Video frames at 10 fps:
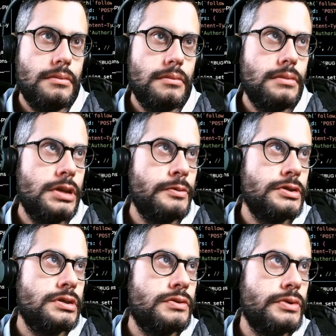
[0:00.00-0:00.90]
Let me
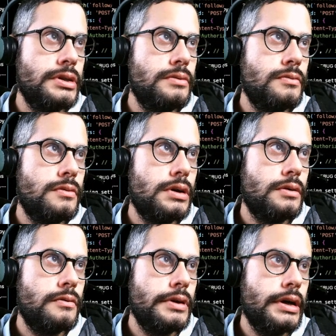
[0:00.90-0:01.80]
just read what
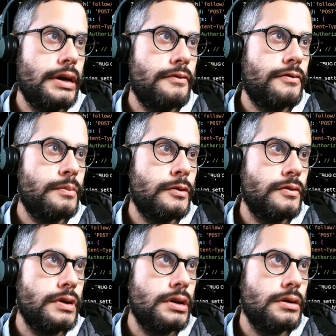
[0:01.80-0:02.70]
we had from over
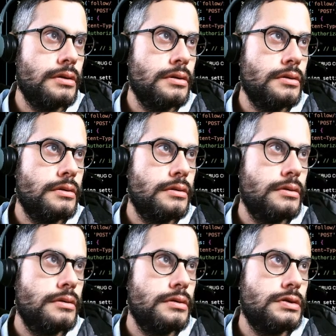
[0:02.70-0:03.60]
here.
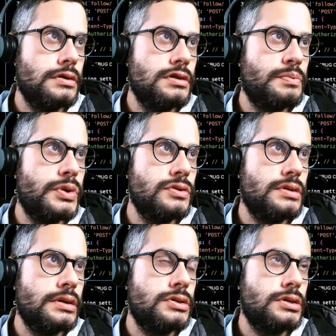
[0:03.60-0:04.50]
So this post
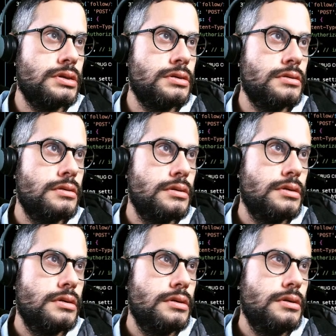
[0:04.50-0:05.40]
engine,
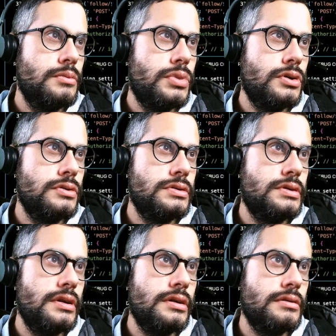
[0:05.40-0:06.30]
post data,